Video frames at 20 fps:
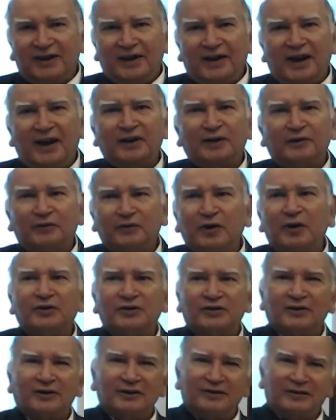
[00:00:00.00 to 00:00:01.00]
And of course,
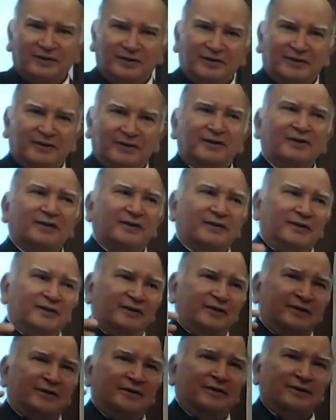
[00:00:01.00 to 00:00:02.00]

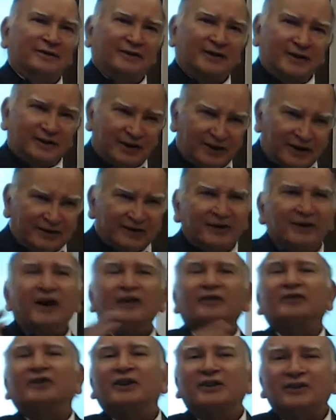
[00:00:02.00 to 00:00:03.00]
the reason
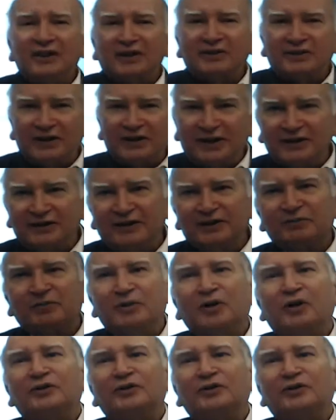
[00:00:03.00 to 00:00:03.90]
answers have changed is because